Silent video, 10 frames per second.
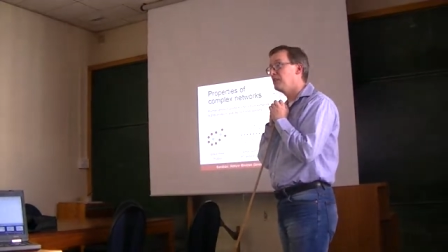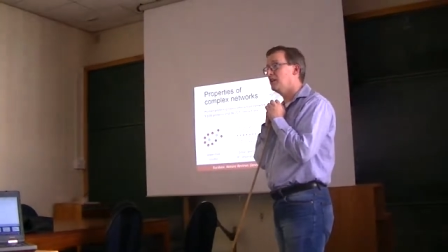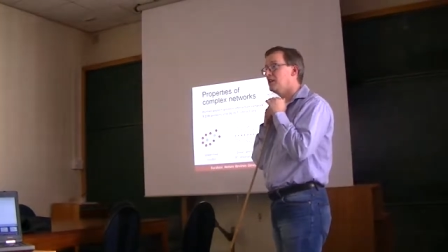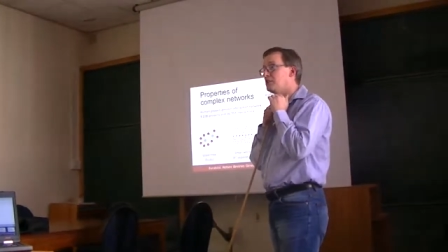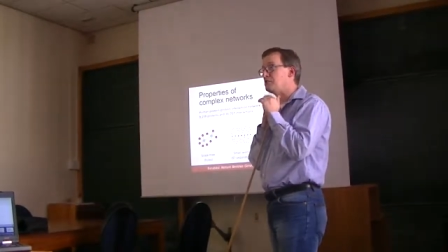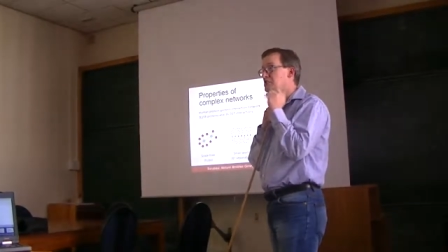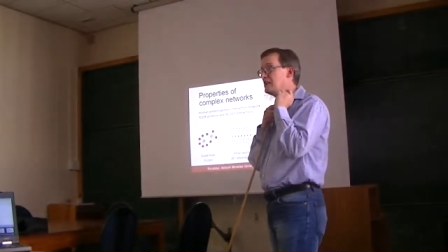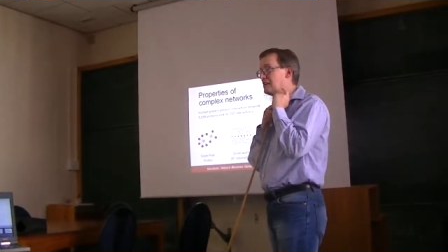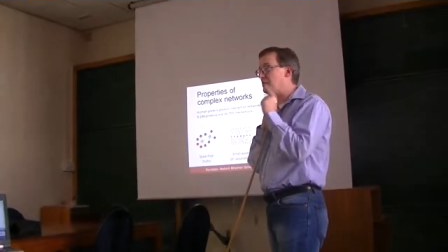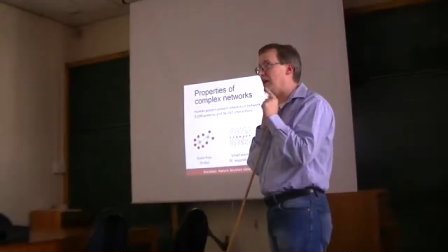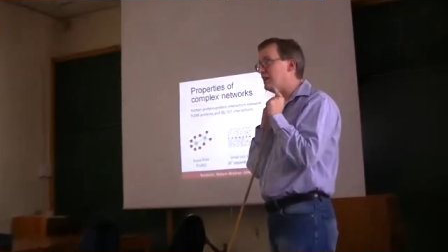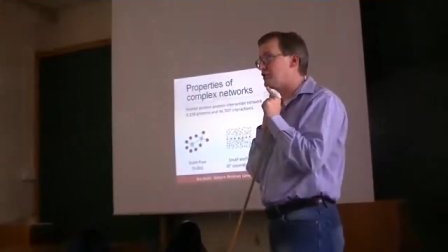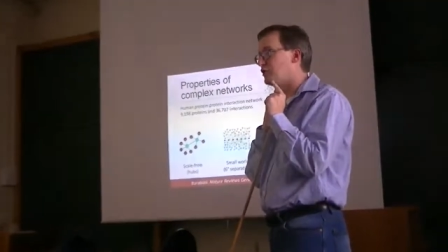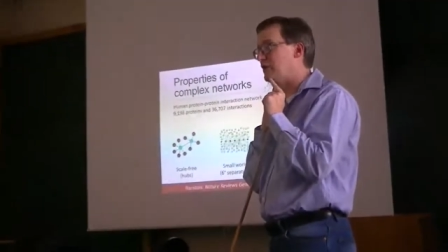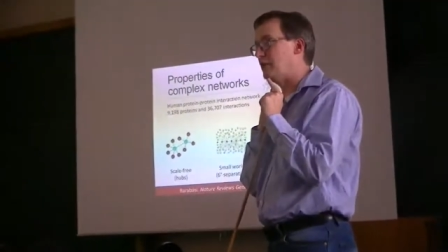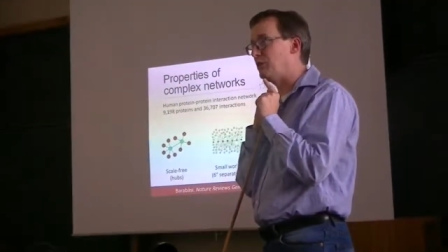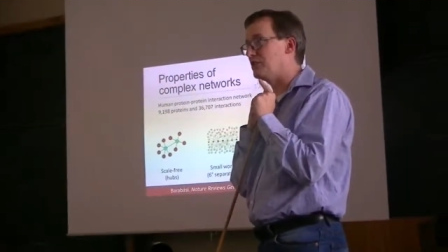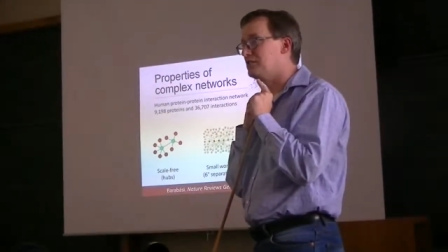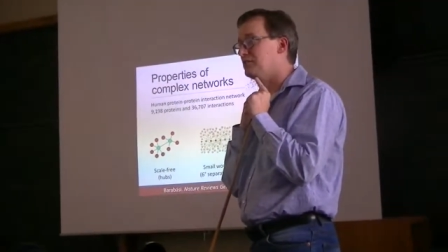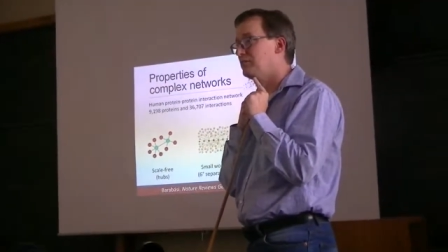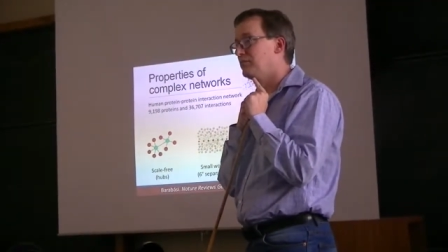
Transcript: in understanding biological networks.